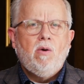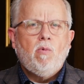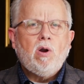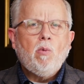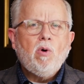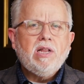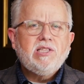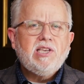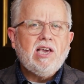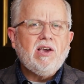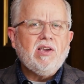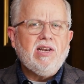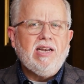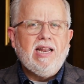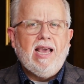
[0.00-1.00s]
What I want to tell
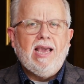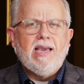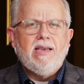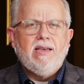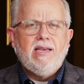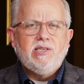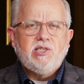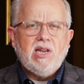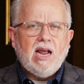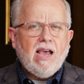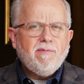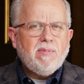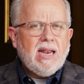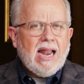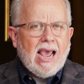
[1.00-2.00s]
you today is that
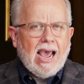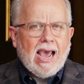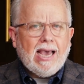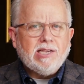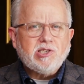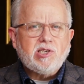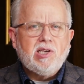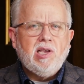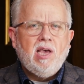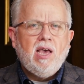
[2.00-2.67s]
I've been asked